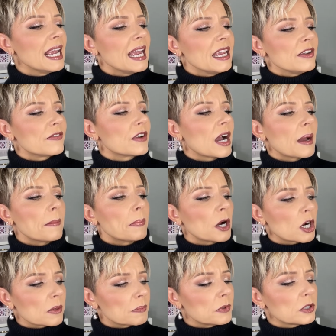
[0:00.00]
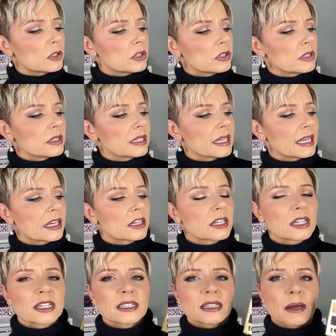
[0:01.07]
you've got purple
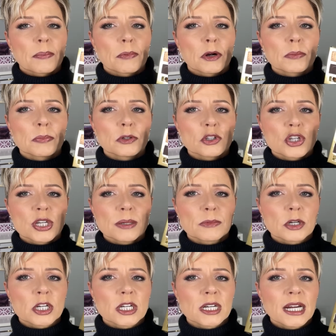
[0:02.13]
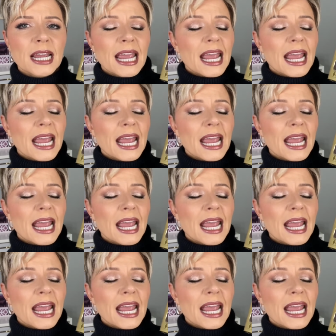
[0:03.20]
here, a purple shimmer,